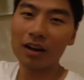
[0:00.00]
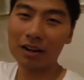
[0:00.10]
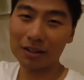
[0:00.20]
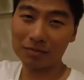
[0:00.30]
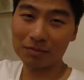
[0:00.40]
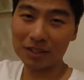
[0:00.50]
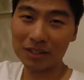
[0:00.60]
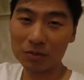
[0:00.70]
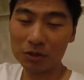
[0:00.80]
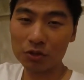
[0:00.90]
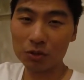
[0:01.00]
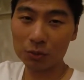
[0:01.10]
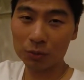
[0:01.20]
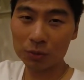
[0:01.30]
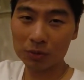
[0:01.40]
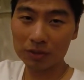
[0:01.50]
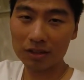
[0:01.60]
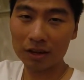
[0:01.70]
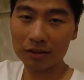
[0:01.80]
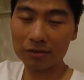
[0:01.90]
Hi, my name is Jong Wu.
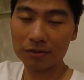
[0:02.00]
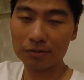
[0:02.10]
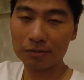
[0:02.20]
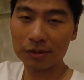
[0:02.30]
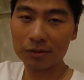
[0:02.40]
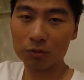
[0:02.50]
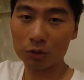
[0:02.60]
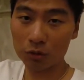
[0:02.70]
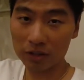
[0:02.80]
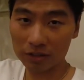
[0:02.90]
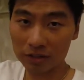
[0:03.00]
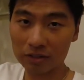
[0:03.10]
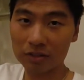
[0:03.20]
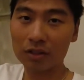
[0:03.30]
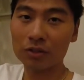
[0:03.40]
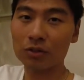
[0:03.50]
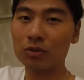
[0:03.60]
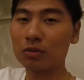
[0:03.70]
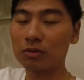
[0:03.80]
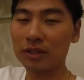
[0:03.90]
I've been requested
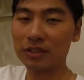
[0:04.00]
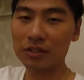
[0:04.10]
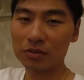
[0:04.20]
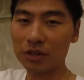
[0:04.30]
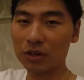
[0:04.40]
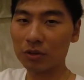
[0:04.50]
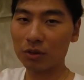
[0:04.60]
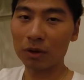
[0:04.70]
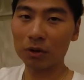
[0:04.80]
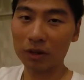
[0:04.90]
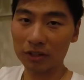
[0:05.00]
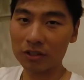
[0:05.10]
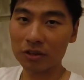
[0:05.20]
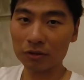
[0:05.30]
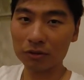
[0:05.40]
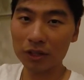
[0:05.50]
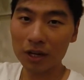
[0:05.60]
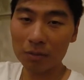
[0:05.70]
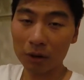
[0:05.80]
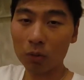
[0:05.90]
to make this video about myself
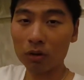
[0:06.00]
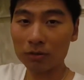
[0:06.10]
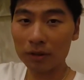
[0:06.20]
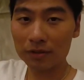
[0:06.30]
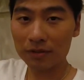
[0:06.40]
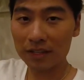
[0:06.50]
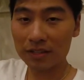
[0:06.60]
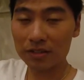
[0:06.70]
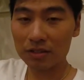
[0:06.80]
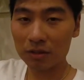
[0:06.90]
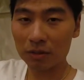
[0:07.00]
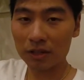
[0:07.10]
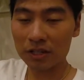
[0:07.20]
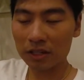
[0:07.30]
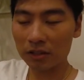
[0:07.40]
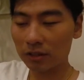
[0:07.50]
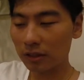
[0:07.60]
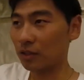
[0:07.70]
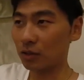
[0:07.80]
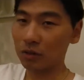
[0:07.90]
by one of my fans on my channel.
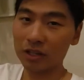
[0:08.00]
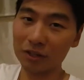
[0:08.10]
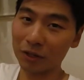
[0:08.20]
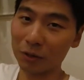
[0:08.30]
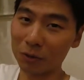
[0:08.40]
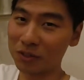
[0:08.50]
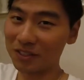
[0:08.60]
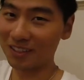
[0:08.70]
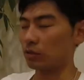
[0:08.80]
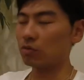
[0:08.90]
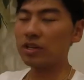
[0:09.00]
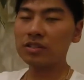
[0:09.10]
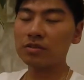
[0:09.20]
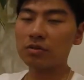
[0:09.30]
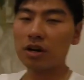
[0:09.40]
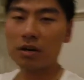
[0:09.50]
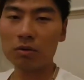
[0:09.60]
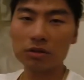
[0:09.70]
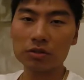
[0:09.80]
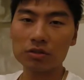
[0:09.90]
So here it goes. The reason why I
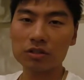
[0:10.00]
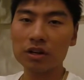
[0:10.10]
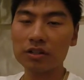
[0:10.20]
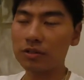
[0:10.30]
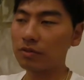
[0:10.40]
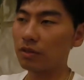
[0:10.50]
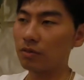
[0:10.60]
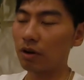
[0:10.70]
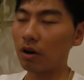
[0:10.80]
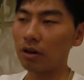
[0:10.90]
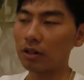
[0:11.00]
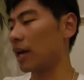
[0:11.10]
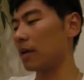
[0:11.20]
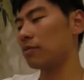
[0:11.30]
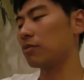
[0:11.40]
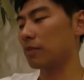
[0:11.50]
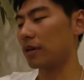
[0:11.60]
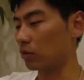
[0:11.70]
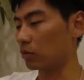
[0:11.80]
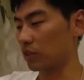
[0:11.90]
want to start this video vlog came from
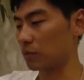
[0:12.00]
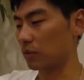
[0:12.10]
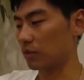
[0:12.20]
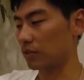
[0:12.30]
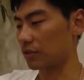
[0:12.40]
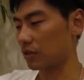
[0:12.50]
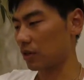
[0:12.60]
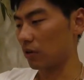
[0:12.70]
my own experience.